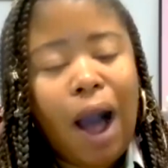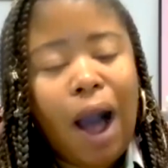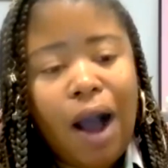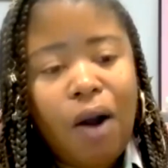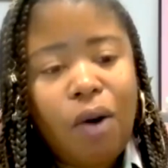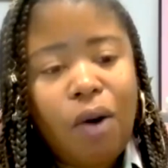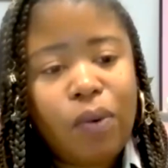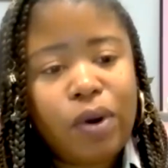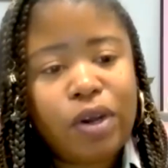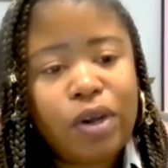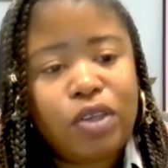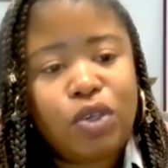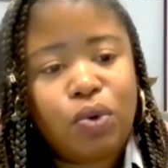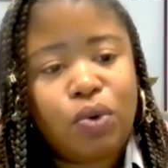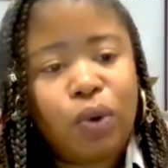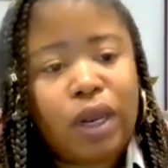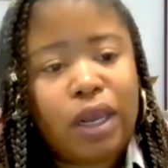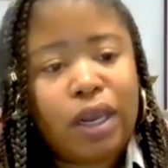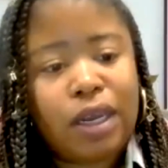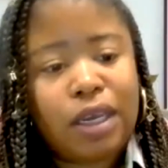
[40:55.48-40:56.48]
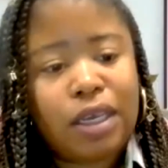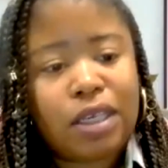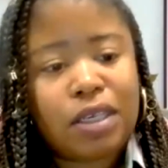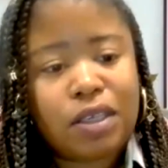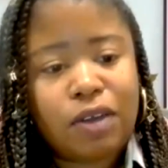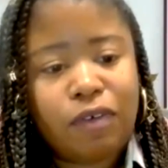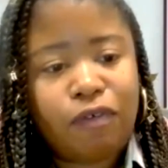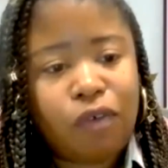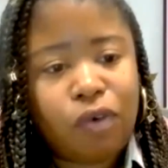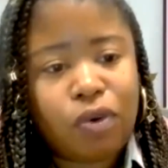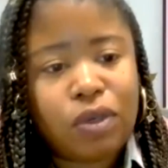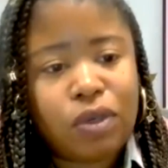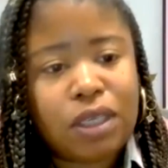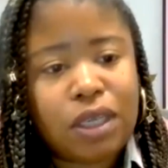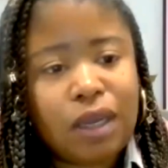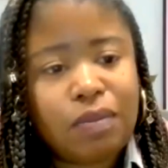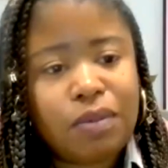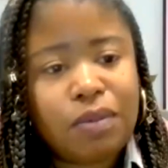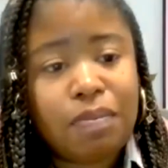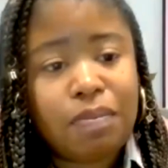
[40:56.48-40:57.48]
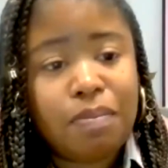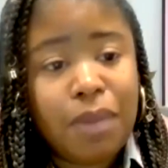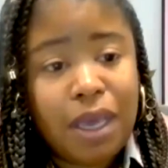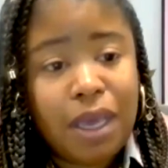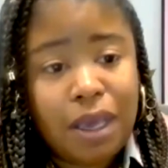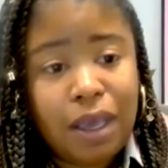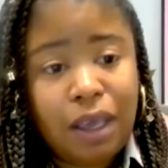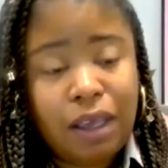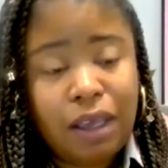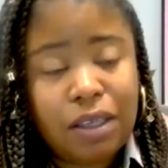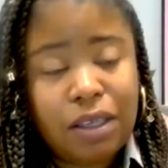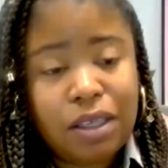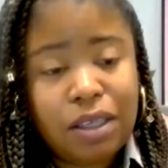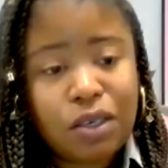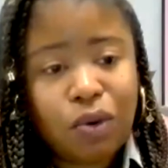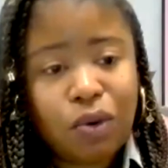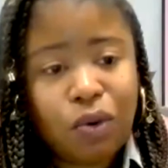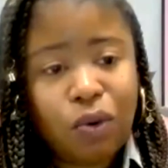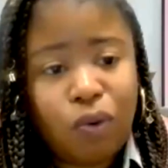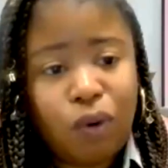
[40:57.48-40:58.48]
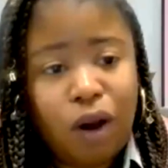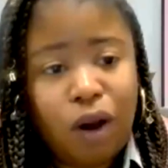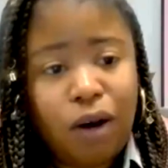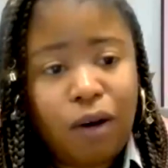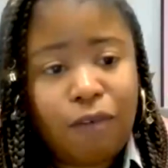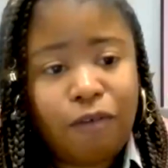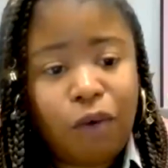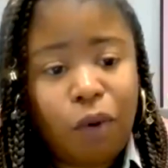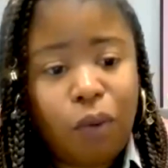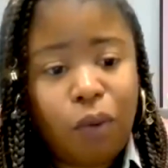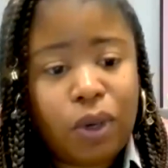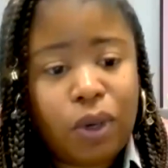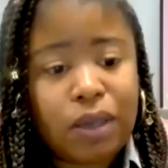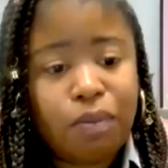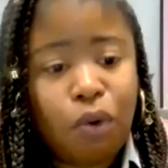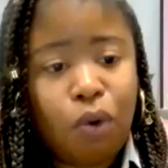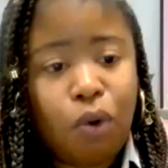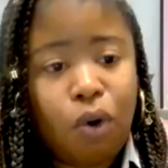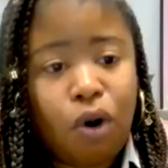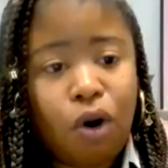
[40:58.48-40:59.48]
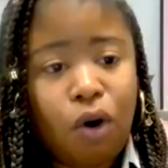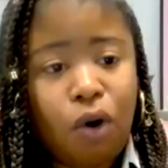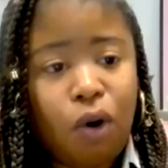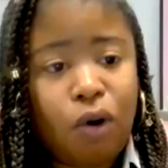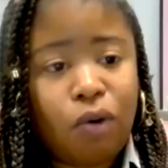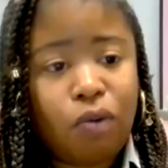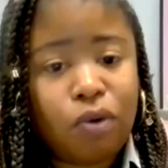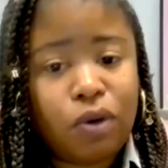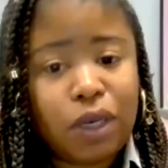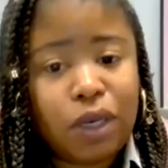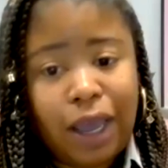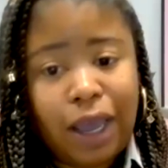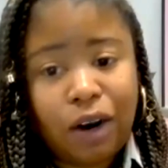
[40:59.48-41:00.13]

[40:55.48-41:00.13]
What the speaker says: how we're doing it is the first step to me to focusing more on